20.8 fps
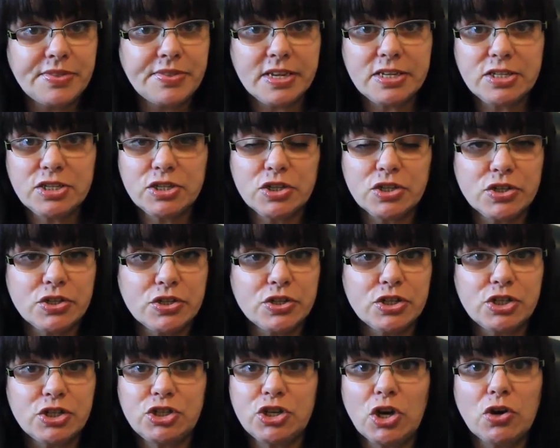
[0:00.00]
that
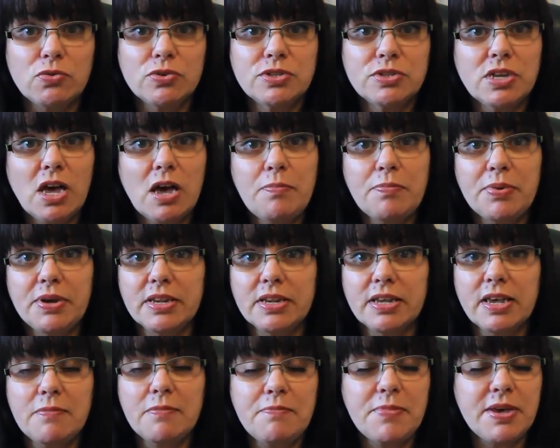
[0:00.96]
shows up,
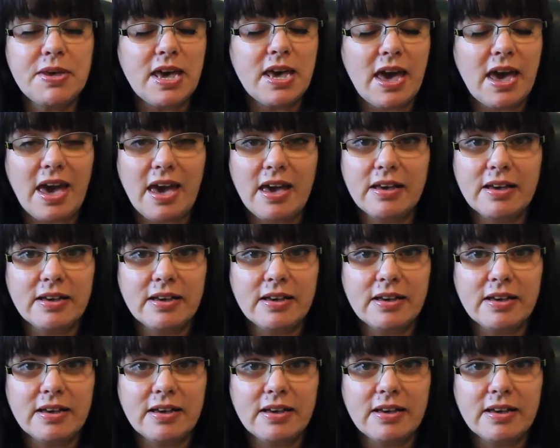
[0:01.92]
it can be